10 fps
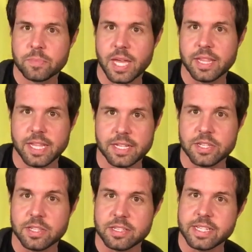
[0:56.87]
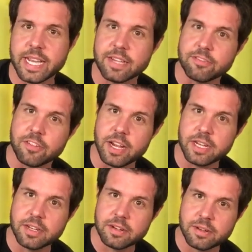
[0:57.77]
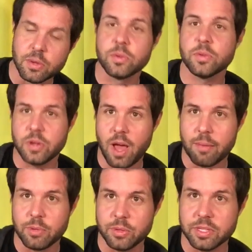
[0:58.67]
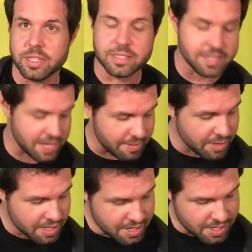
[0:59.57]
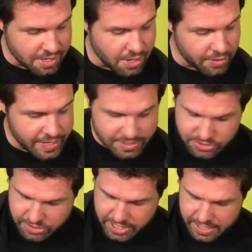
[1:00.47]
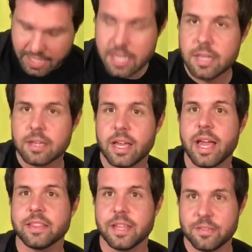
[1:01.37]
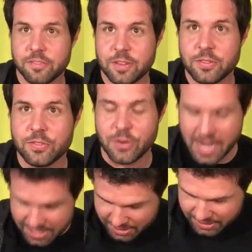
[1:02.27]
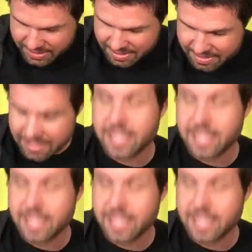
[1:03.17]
and then to the second fret, not muted this time, on that string, and then fifth fret on the